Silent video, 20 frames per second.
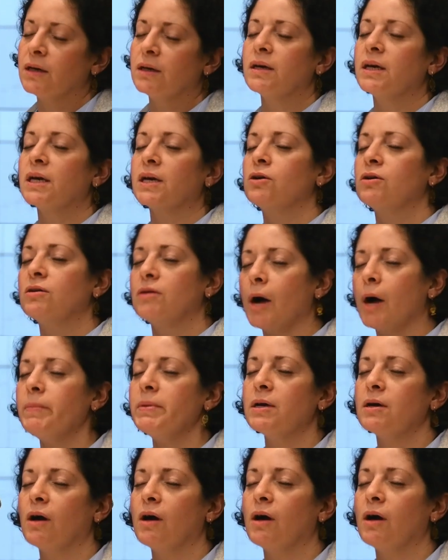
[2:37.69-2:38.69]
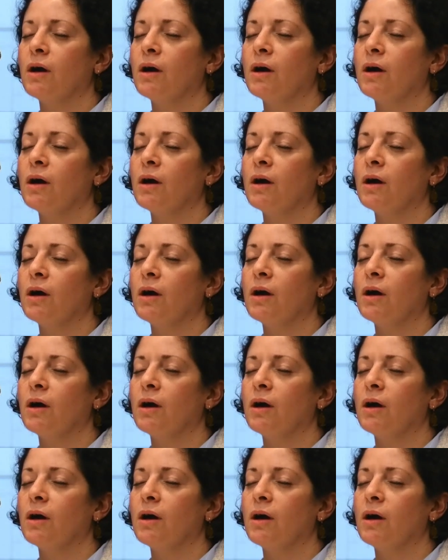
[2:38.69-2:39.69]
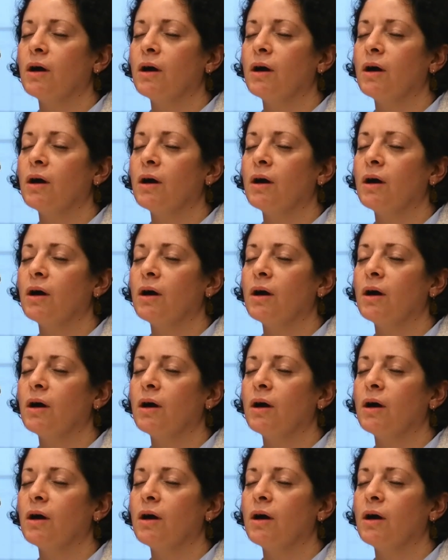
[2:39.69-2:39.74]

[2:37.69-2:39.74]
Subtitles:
economic context variables